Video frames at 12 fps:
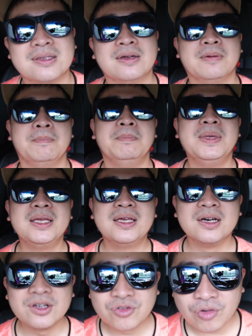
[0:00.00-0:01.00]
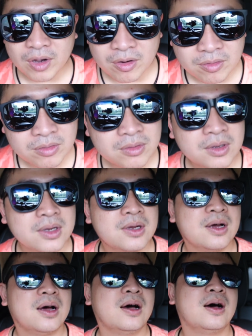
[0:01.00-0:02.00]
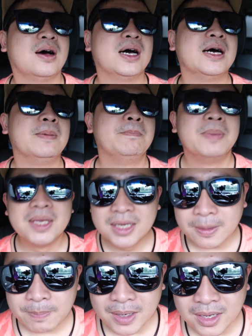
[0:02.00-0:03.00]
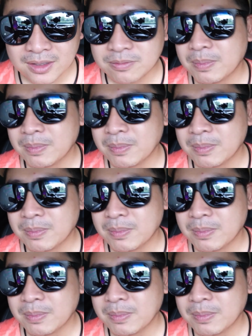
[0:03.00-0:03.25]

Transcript: a bigger trail, a bigger place.